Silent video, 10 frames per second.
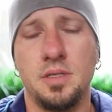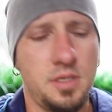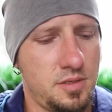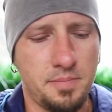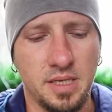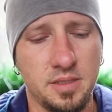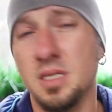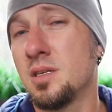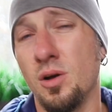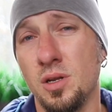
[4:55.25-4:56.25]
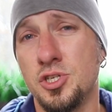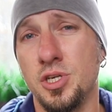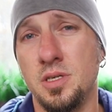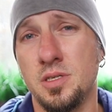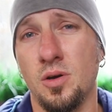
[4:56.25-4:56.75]
It doesn't matter
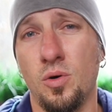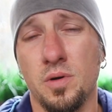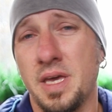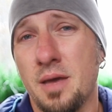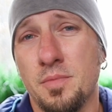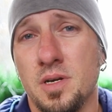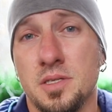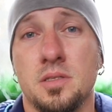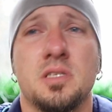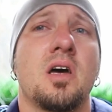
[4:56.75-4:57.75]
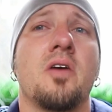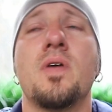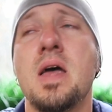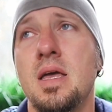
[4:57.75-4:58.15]
technologies or cameras and stuff.